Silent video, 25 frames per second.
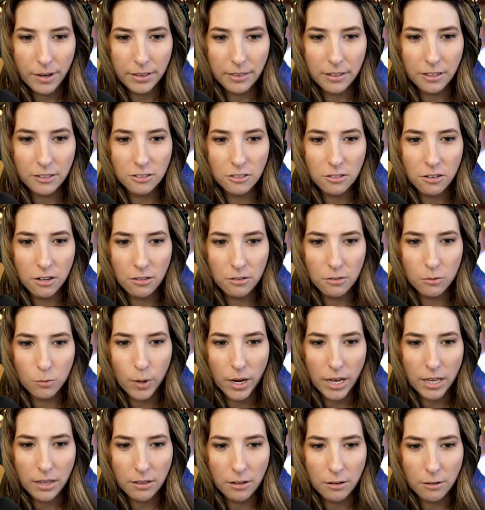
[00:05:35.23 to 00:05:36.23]
Wait, there's
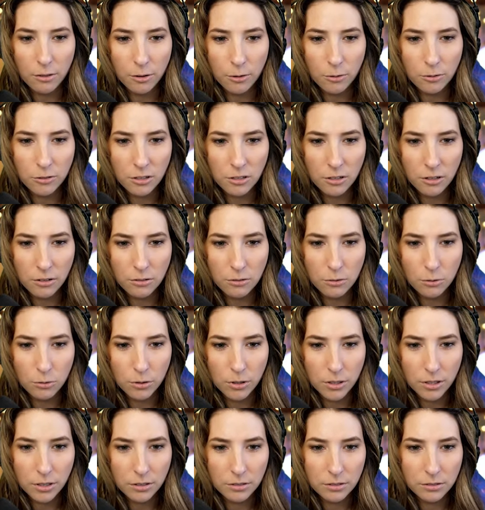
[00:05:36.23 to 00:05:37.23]
another way though. There was another
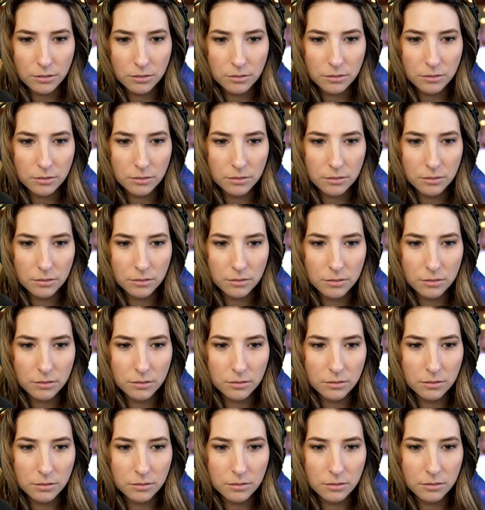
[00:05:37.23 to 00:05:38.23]
door.
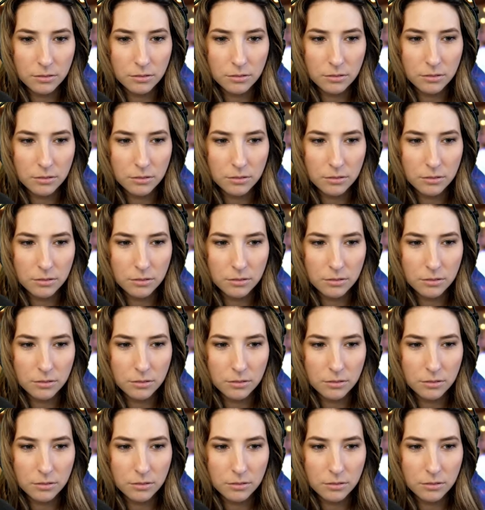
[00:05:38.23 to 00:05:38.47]
Oh.